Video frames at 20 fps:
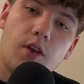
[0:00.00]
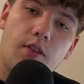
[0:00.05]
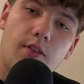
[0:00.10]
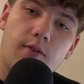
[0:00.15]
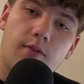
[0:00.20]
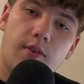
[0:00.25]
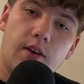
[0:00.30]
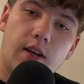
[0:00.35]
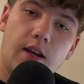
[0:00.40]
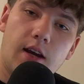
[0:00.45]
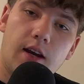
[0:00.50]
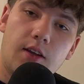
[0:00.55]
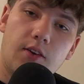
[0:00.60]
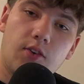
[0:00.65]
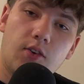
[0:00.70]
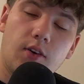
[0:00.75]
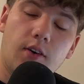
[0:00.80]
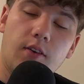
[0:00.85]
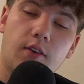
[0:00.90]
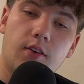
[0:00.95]
the
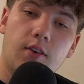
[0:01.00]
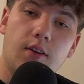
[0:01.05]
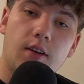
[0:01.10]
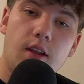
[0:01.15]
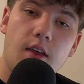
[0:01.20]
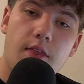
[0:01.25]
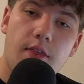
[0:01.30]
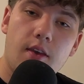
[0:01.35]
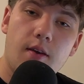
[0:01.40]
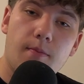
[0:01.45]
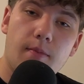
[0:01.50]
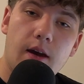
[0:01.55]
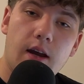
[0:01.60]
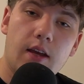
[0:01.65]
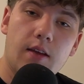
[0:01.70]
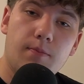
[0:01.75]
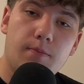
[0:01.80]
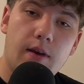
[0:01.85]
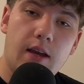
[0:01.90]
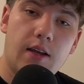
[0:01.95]
reliance on
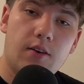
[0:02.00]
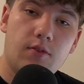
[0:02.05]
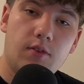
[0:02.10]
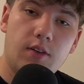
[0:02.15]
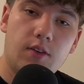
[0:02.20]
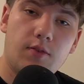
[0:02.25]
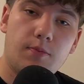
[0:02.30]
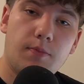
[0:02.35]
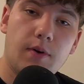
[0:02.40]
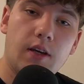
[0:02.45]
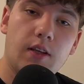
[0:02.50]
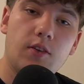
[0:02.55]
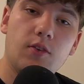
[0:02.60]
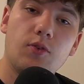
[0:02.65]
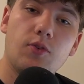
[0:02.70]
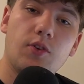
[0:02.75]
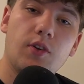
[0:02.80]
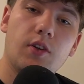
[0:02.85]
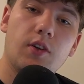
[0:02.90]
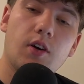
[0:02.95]
lithium-ion batteries by
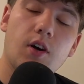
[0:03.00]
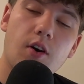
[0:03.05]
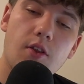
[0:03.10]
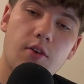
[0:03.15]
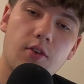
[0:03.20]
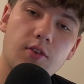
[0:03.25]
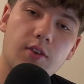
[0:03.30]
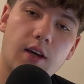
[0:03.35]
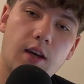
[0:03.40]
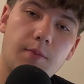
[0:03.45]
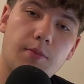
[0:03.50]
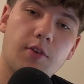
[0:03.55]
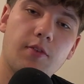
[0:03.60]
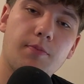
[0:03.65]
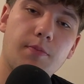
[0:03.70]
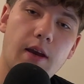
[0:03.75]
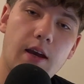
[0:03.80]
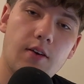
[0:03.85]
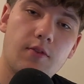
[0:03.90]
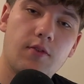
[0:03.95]
using other types of
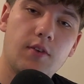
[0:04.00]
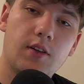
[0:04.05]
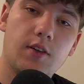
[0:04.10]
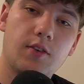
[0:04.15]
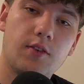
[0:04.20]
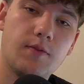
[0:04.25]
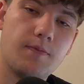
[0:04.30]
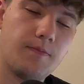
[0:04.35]
batteries.